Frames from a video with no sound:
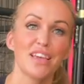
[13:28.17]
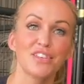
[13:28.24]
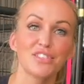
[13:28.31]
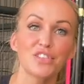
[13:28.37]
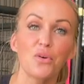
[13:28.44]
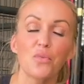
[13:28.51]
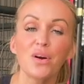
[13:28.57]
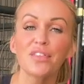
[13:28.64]

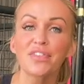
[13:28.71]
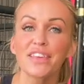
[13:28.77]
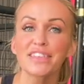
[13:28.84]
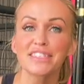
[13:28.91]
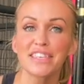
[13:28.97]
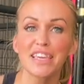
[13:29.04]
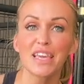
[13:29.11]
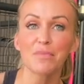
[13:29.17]
So one thing
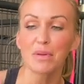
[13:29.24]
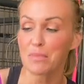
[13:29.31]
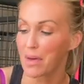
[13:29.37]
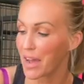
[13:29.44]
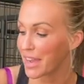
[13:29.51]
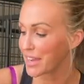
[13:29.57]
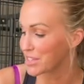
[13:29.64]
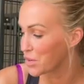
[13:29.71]
to keep in
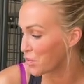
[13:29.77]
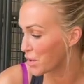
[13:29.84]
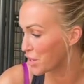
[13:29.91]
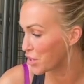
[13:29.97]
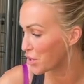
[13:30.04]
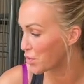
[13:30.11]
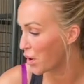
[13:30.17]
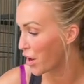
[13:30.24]
mind
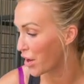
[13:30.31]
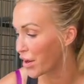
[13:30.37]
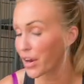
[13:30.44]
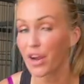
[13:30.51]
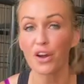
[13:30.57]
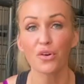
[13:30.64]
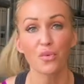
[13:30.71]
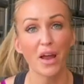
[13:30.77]
when you
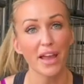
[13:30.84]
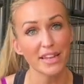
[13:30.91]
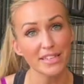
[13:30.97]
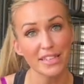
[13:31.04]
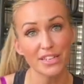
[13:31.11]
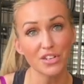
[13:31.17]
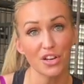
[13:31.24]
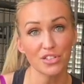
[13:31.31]
are
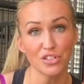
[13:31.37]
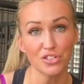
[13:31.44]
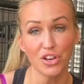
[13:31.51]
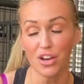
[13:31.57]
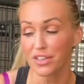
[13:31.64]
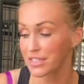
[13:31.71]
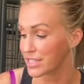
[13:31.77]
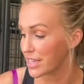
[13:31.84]
grinding on your
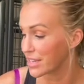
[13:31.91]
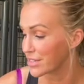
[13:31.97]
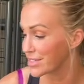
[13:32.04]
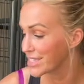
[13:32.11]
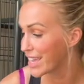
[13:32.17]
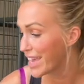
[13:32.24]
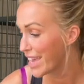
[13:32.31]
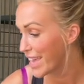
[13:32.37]
dog's
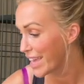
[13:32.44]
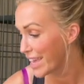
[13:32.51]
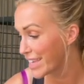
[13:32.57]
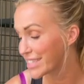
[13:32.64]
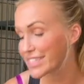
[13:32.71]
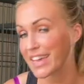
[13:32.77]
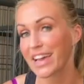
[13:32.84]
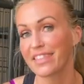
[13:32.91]
nails
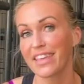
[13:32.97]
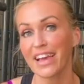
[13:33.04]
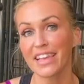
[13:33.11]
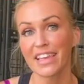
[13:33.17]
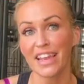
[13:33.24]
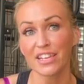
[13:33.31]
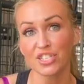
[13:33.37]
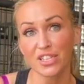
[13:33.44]
is that that
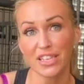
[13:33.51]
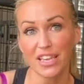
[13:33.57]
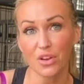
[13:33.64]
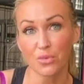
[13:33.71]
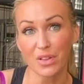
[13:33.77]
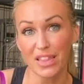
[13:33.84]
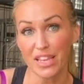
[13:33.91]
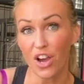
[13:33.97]
can actually
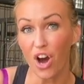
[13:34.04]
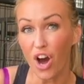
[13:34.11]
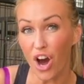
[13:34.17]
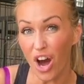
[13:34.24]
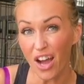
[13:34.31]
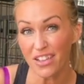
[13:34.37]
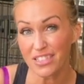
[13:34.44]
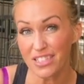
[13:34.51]
get really
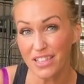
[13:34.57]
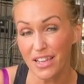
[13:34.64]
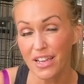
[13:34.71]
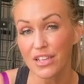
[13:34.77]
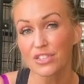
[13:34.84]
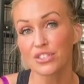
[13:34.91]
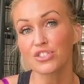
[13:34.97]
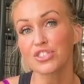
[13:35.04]
hot.
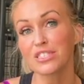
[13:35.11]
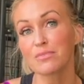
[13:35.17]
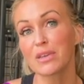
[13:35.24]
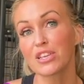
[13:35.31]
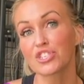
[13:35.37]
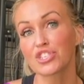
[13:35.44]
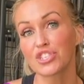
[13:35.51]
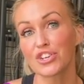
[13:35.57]
So just
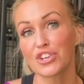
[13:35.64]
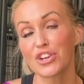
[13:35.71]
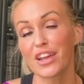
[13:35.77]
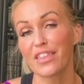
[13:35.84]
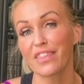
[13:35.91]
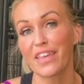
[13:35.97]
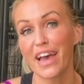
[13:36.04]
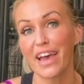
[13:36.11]
make
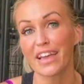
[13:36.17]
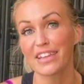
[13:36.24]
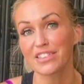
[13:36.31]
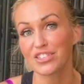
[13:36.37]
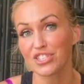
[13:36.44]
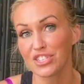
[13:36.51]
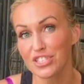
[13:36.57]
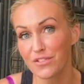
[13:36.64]
sure that
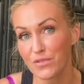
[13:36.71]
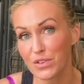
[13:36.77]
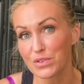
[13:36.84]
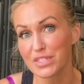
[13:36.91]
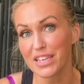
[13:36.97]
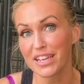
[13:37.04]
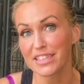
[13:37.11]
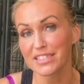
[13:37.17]
it's just a few
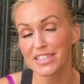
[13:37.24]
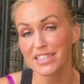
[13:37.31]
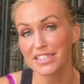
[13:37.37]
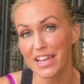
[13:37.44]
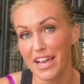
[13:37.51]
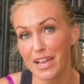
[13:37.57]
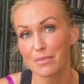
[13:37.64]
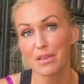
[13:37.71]
seconds at a
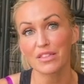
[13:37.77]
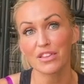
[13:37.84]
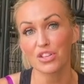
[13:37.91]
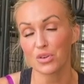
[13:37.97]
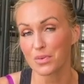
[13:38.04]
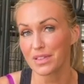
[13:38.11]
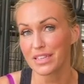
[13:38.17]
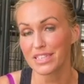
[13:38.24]
time and then
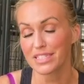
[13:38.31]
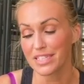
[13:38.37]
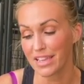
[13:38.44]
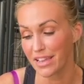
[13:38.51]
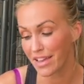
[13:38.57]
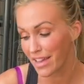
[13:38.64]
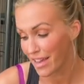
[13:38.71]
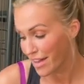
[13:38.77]
you're
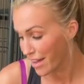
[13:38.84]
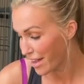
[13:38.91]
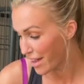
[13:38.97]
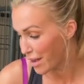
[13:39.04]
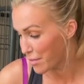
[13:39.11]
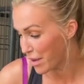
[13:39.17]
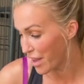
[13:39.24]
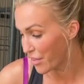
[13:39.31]
releasing.
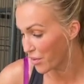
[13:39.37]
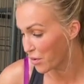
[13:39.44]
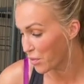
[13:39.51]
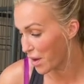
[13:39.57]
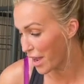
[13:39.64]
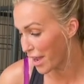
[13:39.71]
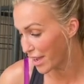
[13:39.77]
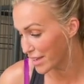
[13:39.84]

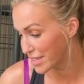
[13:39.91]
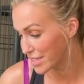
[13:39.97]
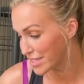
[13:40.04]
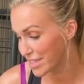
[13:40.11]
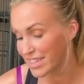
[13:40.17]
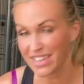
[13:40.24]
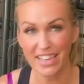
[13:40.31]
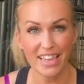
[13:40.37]

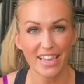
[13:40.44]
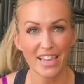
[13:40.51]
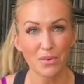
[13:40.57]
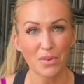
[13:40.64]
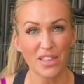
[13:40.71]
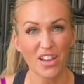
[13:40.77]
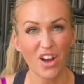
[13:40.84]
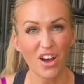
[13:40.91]
Otherwise, it can get
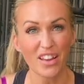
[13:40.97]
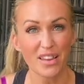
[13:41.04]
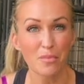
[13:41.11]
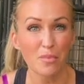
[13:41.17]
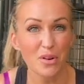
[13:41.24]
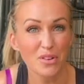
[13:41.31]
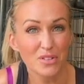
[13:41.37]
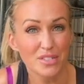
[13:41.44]
really hot and it
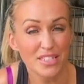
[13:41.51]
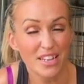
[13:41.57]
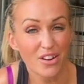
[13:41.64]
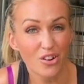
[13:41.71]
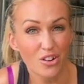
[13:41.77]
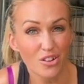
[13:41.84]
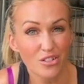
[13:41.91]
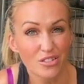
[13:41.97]
burns and it
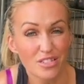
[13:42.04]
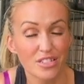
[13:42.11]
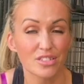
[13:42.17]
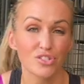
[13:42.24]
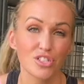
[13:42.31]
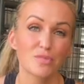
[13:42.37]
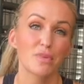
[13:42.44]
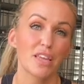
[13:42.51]
hurts.
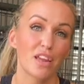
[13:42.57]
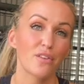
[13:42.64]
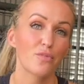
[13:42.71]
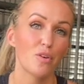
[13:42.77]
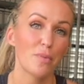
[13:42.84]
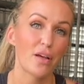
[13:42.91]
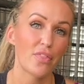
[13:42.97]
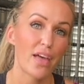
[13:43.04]
So just be
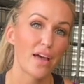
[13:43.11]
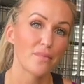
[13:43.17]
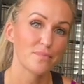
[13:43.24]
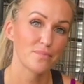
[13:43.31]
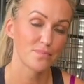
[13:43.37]
careful about that.